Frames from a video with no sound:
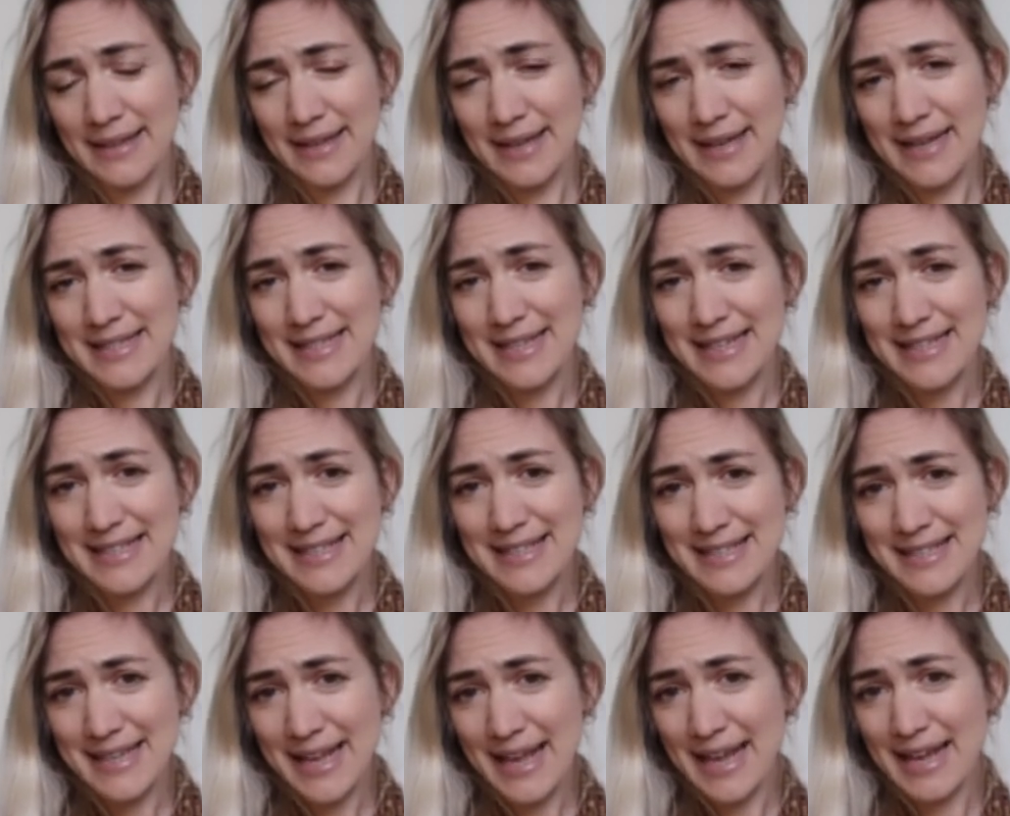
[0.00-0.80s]
as I
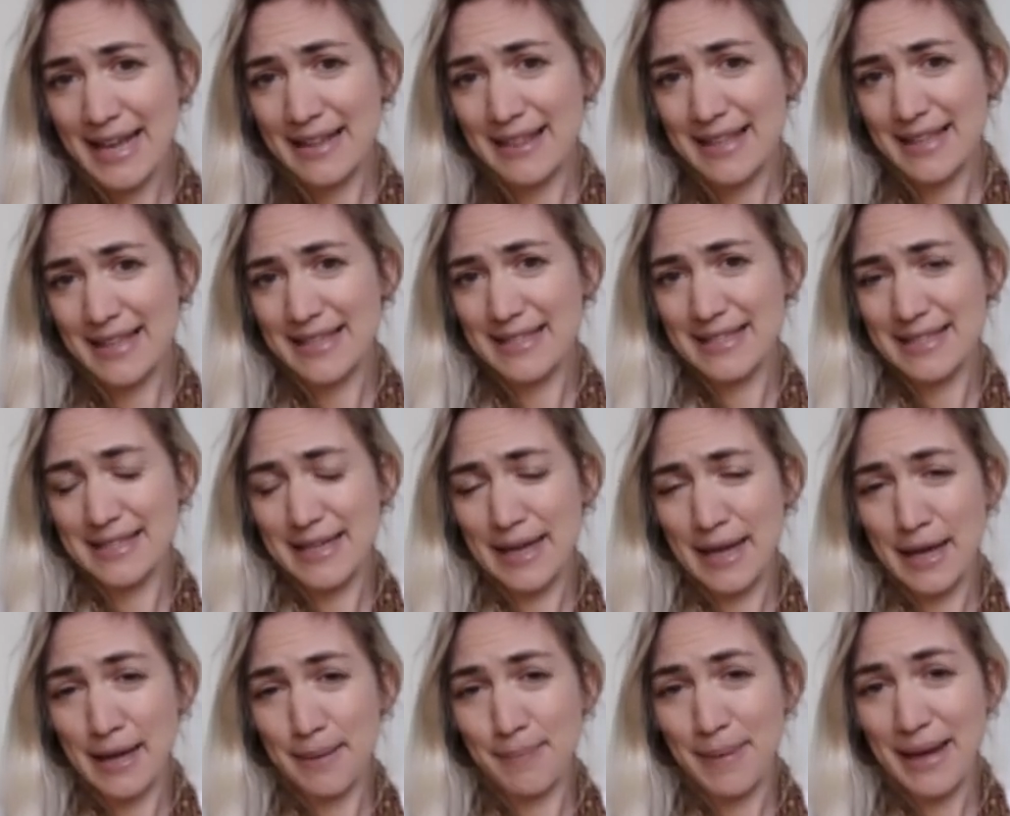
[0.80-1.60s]
say, this
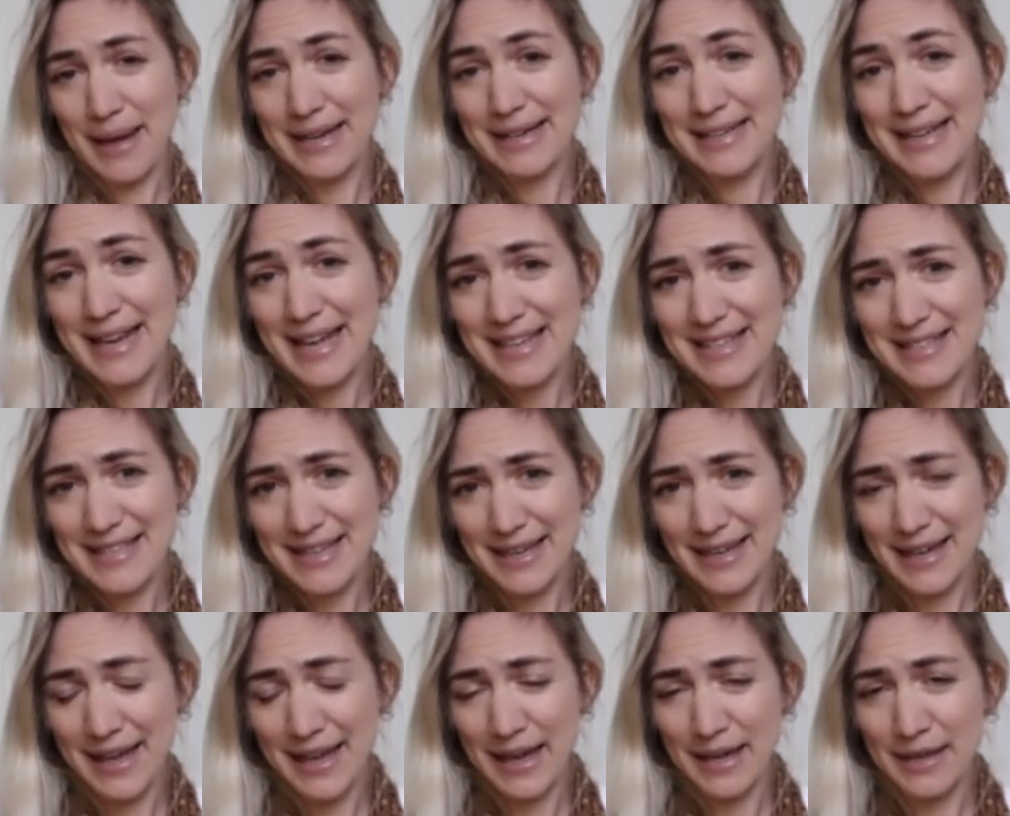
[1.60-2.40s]

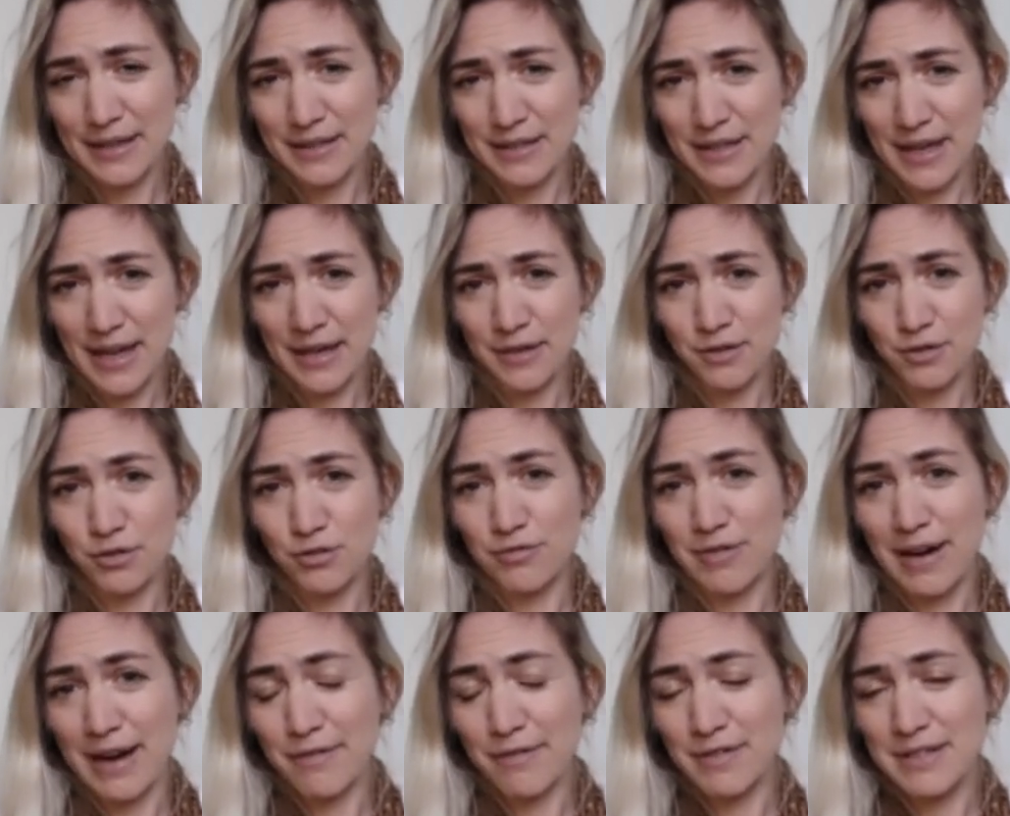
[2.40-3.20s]
magnetic and
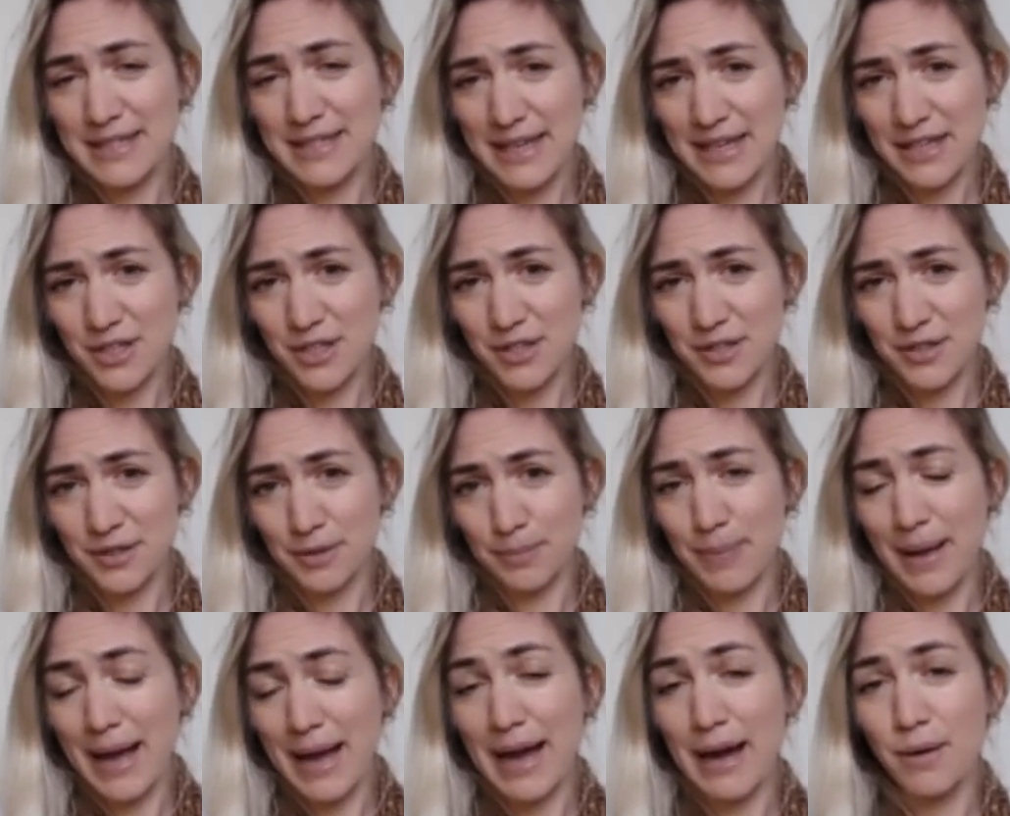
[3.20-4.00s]
gravitational
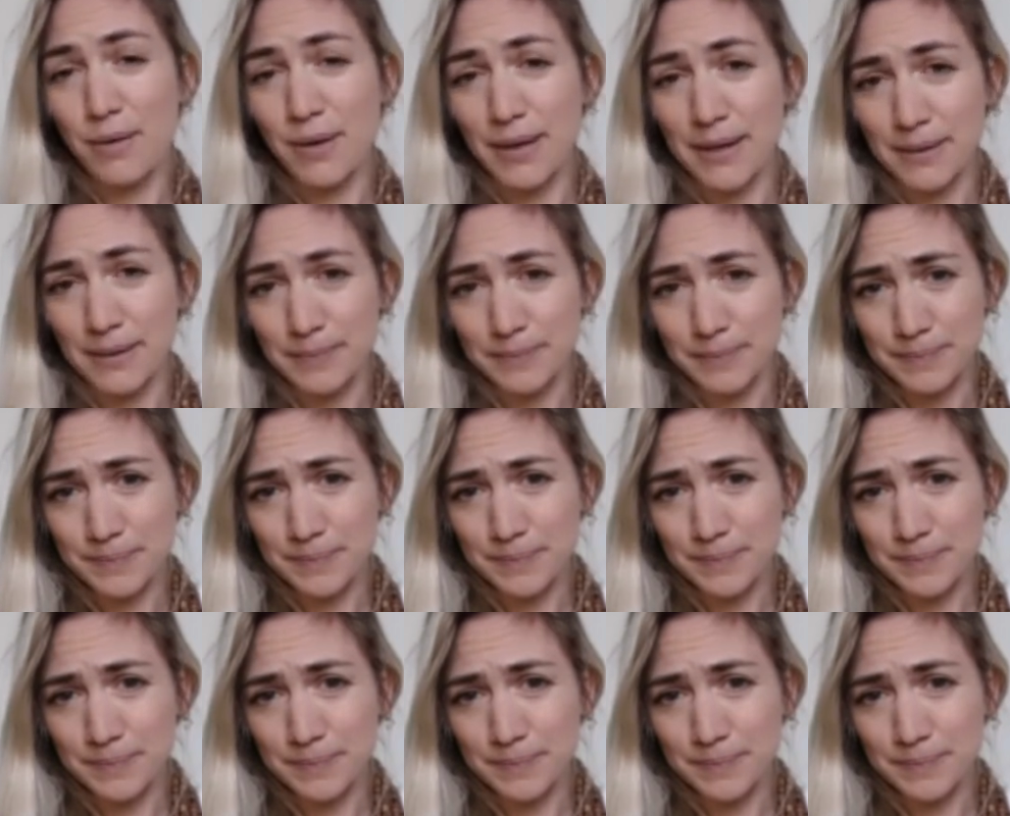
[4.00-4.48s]
power.